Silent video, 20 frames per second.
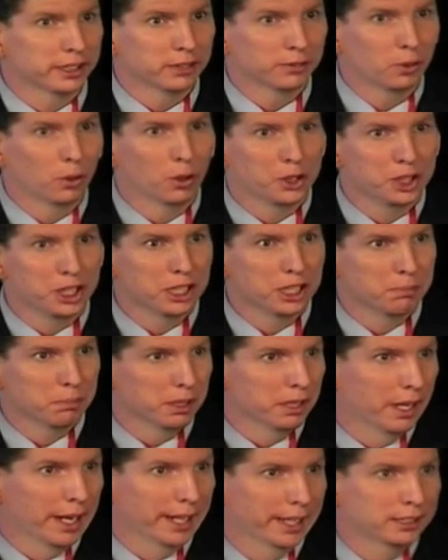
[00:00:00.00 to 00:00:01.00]
Of course, he's
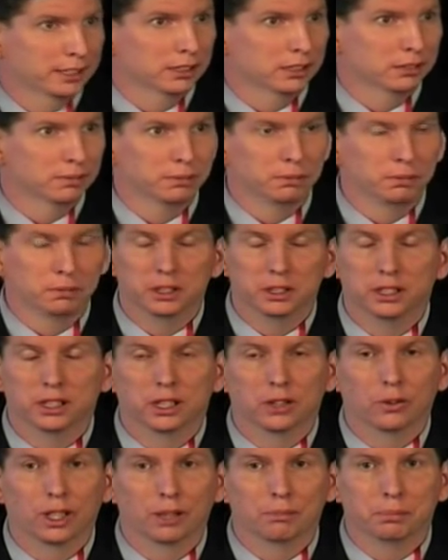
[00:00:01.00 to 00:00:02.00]
been active, you
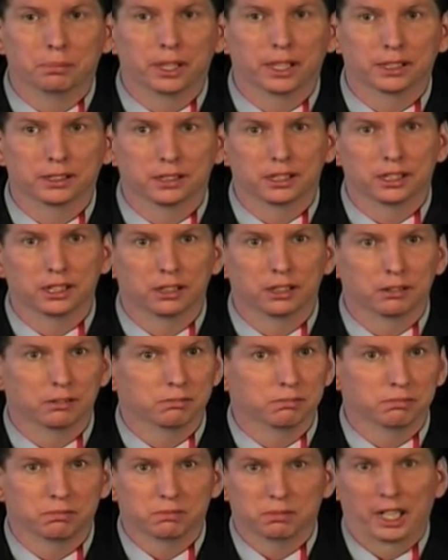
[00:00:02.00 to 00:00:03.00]
know, up at the
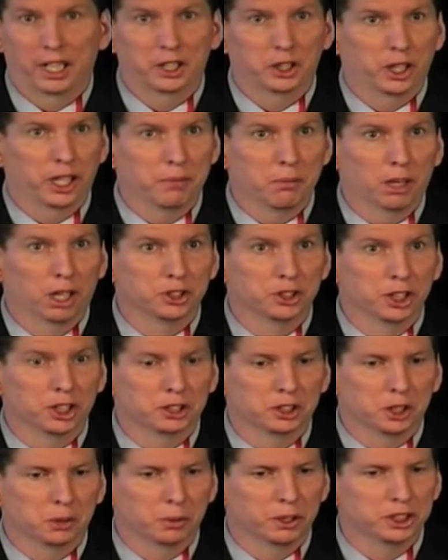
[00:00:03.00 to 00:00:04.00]
Flashline Mars
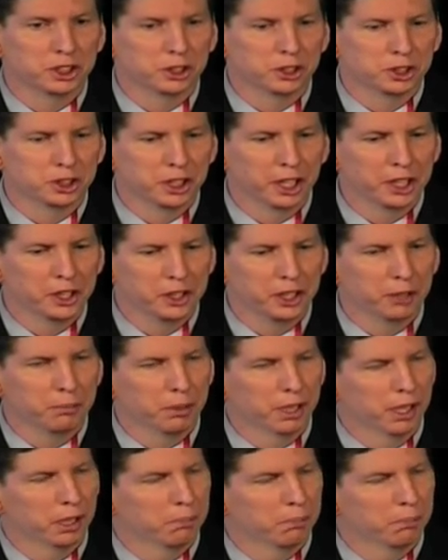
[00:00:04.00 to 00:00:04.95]
Arctic Research Station, being a